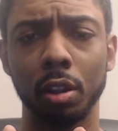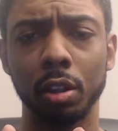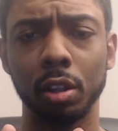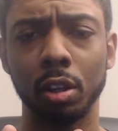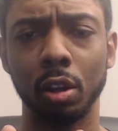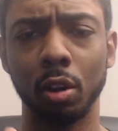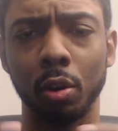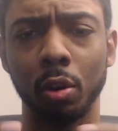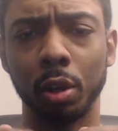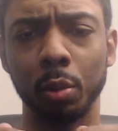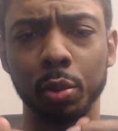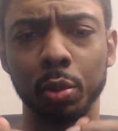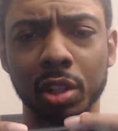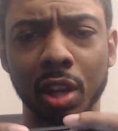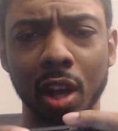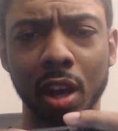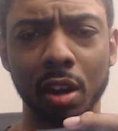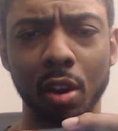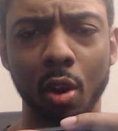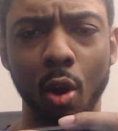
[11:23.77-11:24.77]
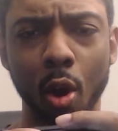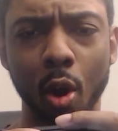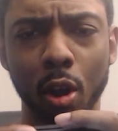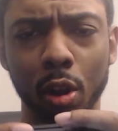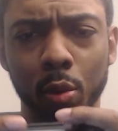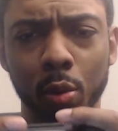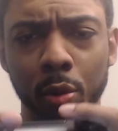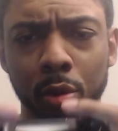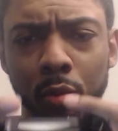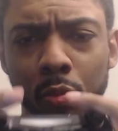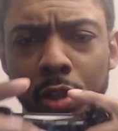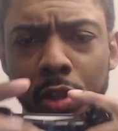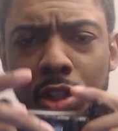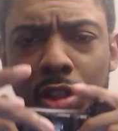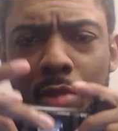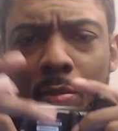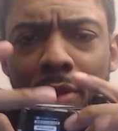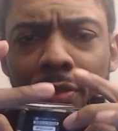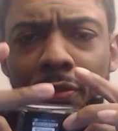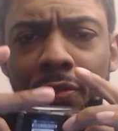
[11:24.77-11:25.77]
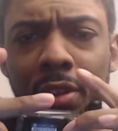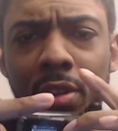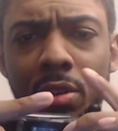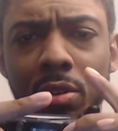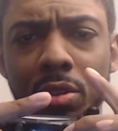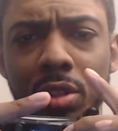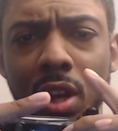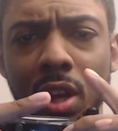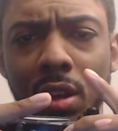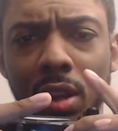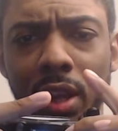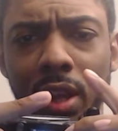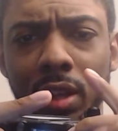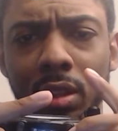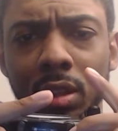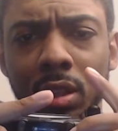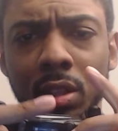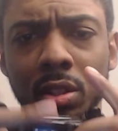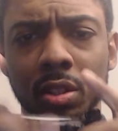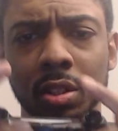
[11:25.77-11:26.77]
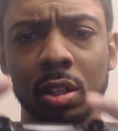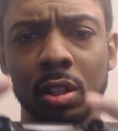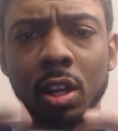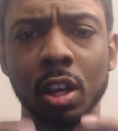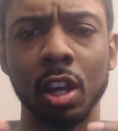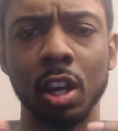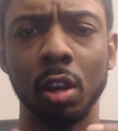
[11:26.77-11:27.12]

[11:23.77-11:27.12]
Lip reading: You know, it was kind of awkward reaching my fingers out like this.